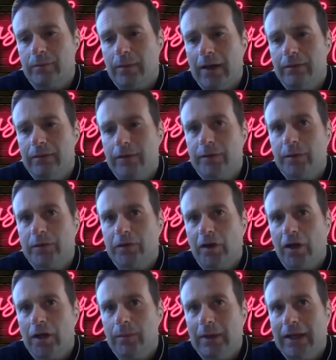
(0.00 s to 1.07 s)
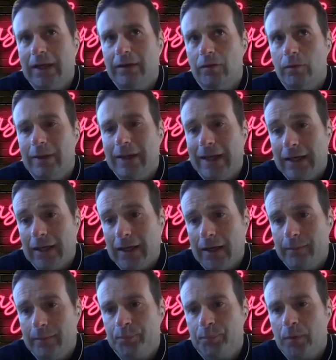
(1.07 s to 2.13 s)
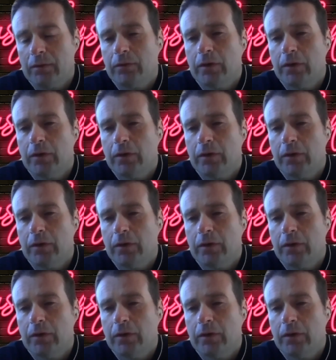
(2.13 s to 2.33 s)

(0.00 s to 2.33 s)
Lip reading: my investments are going to be giving me income